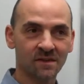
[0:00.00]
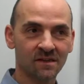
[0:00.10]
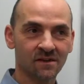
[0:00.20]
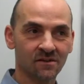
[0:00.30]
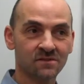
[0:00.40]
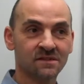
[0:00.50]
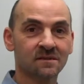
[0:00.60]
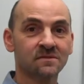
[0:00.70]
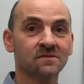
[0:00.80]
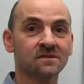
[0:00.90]
A lot of those
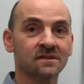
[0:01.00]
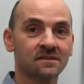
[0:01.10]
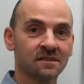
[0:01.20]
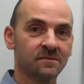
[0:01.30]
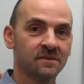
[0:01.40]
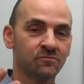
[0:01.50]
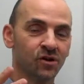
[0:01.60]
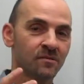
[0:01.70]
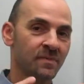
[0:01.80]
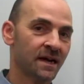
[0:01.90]
times, those cells can be
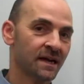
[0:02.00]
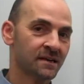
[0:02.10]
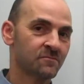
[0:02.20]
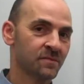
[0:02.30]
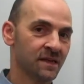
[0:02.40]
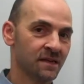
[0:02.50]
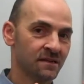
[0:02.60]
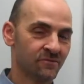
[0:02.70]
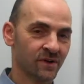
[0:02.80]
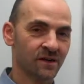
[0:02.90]
brought back, we
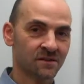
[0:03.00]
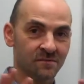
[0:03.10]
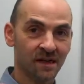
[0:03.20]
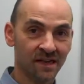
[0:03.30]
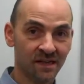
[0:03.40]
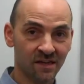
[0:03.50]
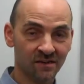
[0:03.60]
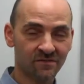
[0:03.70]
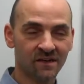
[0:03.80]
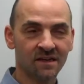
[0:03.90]
call them naive.